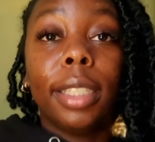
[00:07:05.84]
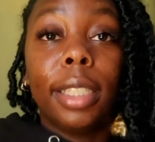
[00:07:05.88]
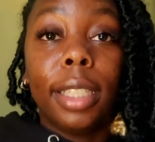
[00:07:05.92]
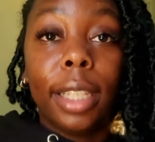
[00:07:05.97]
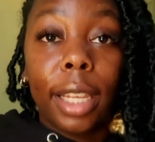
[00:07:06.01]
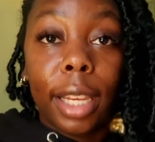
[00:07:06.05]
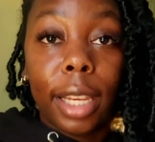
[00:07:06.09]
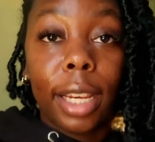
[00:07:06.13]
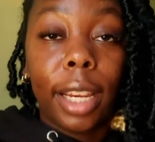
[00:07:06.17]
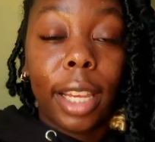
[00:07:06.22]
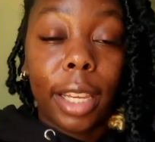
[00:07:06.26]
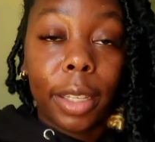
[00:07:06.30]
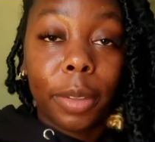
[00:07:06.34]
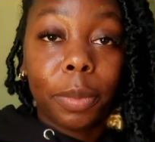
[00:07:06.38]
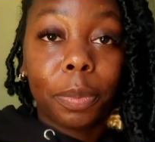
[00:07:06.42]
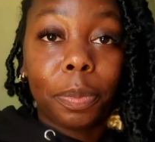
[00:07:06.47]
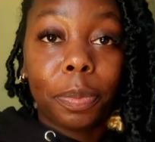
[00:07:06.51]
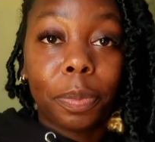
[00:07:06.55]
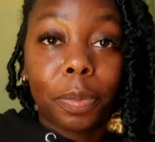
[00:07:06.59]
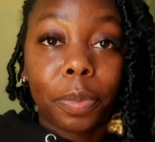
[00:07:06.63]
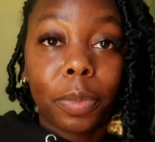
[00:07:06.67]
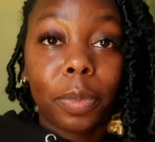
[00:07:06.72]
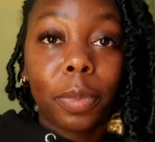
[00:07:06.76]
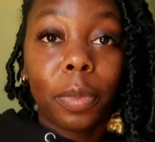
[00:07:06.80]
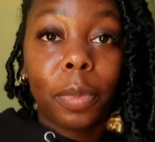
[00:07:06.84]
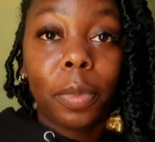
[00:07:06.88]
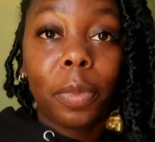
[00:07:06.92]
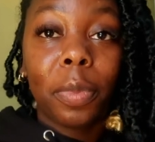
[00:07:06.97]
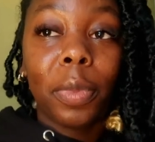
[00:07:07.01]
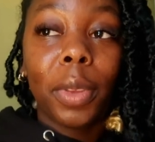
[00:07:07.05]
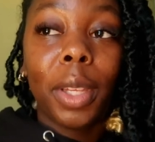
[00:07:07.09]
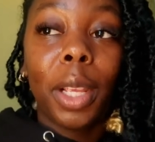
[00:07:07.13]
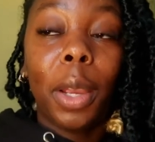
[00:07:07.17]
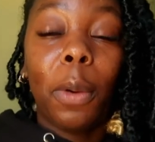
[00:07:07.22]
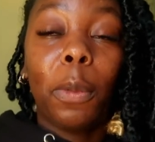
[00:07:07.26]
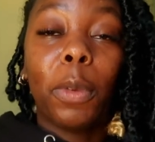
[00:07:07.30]
get it.
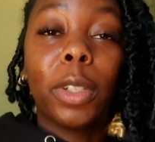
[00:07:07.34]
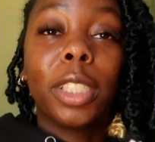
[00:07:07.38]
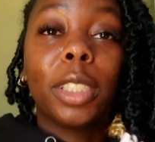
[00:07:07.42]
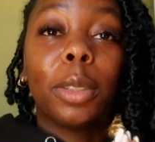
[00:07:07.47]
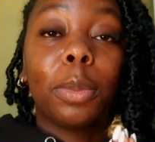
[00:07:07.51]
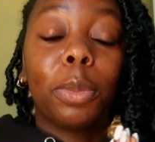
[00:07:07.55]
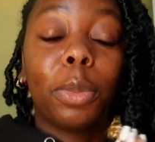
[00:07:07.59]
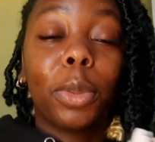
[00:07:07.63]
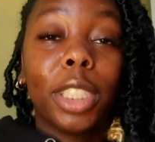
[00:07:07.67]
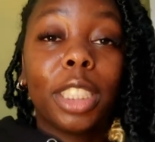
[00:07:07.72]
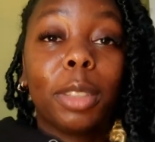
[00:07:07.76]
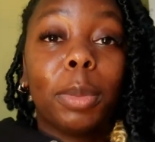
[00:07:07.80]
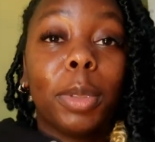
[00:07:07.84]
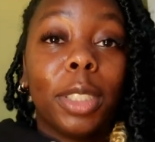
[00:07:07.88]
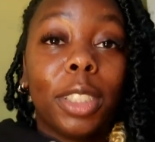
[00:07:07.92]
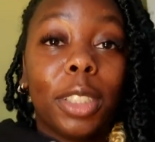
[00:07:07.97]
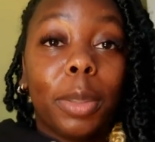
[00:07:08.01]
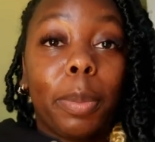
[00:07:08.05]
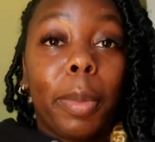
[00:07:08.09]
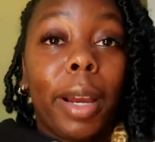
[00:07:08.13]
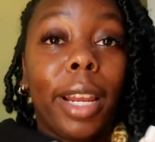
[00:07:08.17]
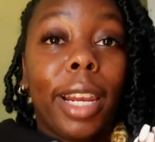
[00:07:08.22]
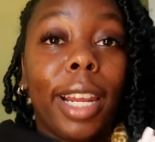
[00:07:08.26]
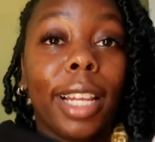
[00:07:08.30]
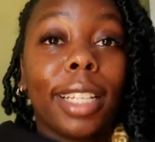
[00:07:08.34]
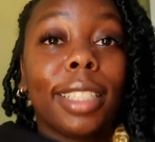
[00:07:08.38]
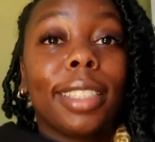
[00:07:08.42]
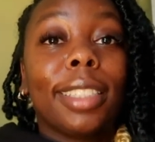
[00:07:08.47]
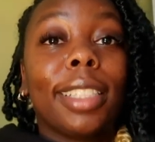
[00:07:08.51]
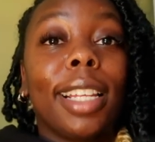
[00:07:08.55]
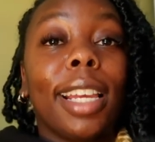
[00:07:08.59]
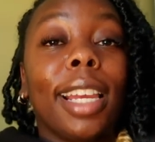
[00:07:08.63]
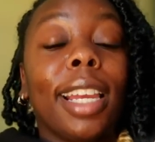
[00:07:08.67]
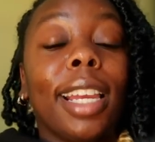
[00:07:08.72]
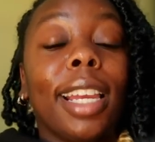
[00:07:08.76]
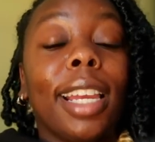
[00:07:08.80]
Which brings me to my next
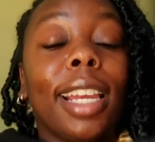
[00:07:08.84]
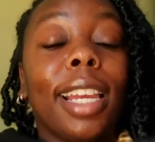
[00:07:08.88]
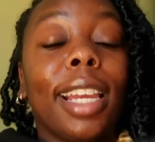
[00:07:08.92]
thing.